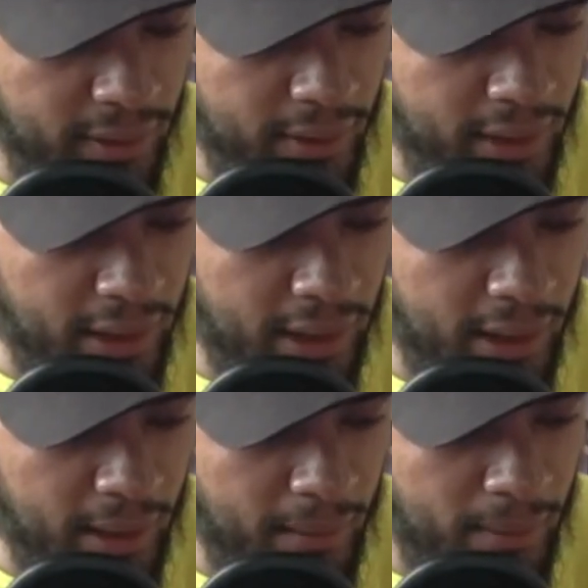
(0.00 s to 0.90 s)

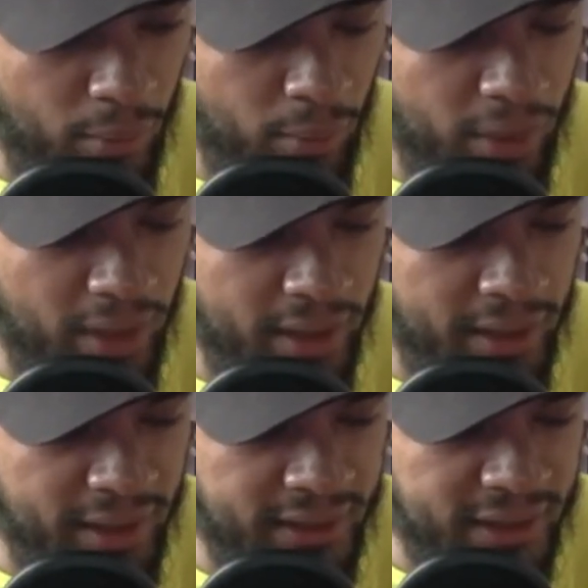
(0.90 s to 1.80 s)
one of the
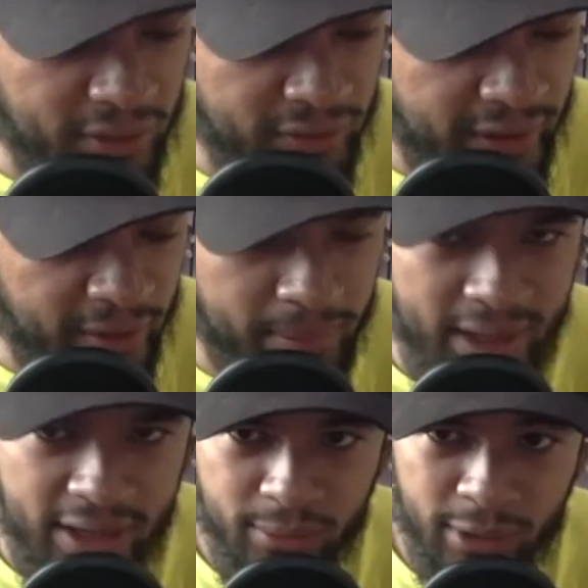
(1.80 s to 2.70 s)
things I was very
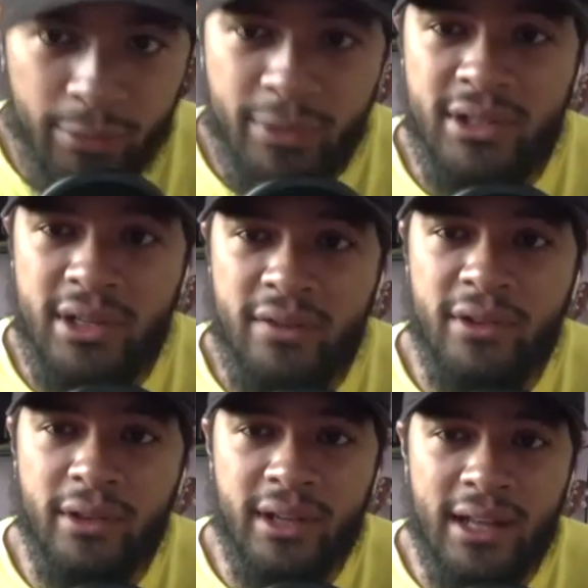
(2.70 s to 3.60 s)
blessed with was a
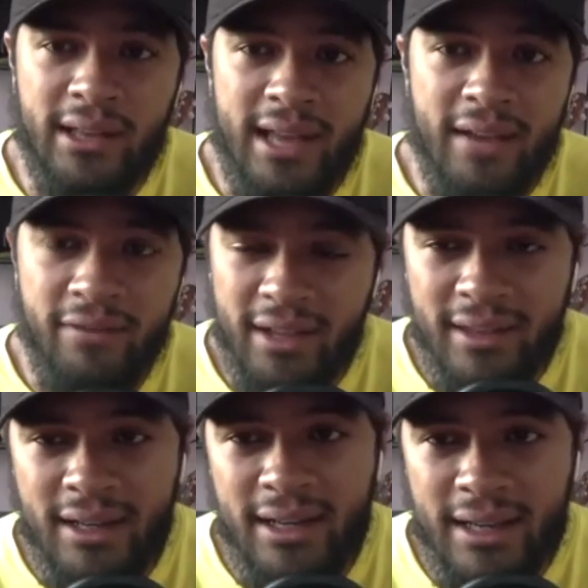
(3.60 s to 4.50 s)
different look at life. And
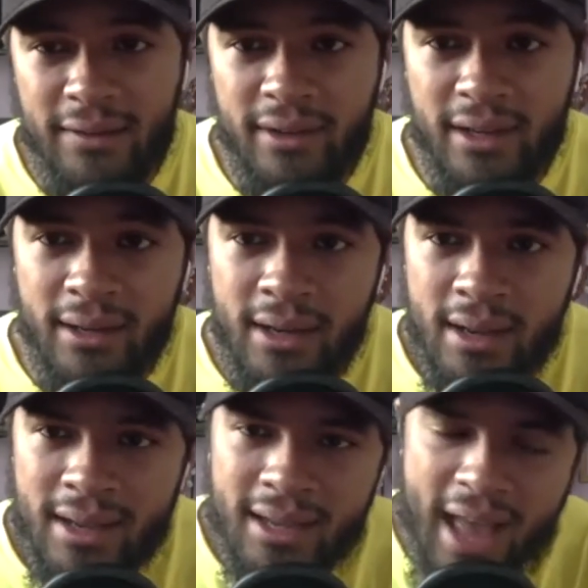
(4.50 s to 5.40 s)
then it even
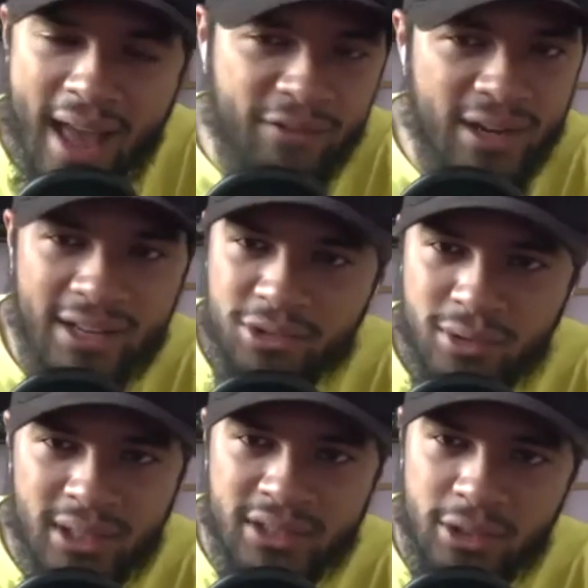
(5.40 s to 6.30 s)
after high
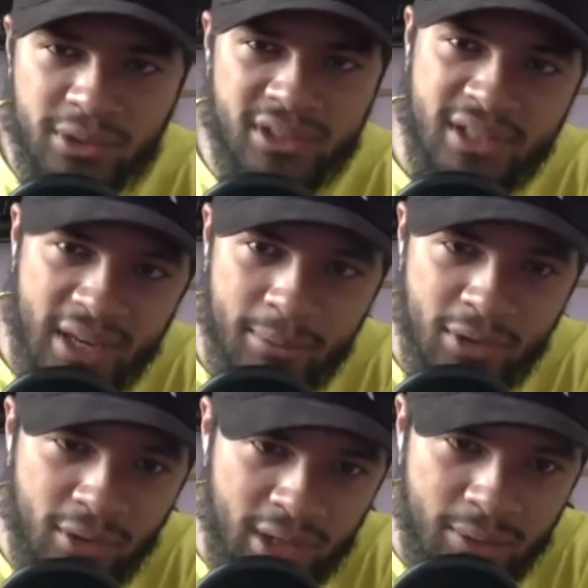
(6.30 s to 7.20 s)
school, I still was the same
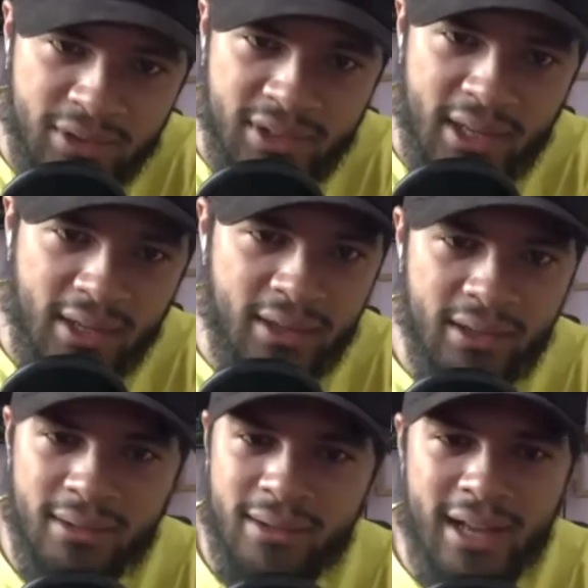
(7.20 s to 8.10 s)
dude. I was like,
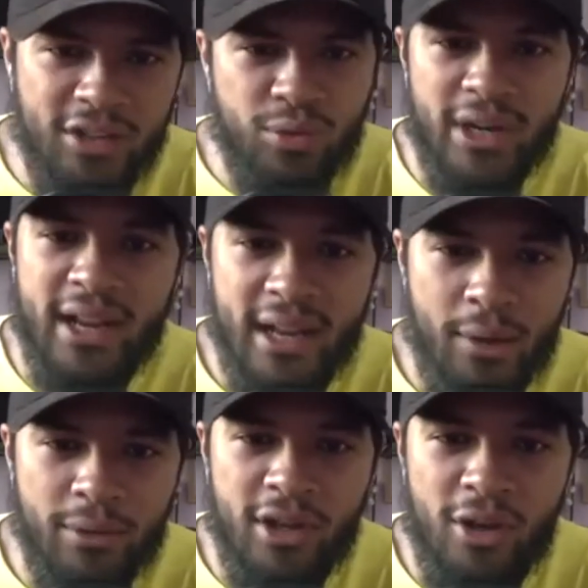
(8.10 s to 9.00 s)
I just want to hang out
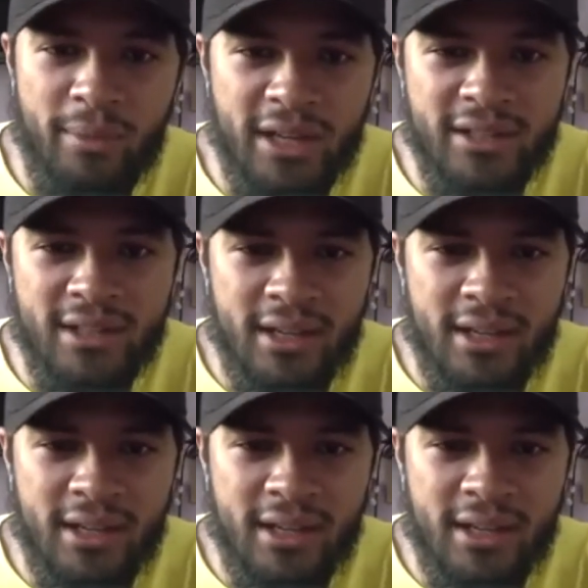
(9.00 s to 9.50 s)
with the homies.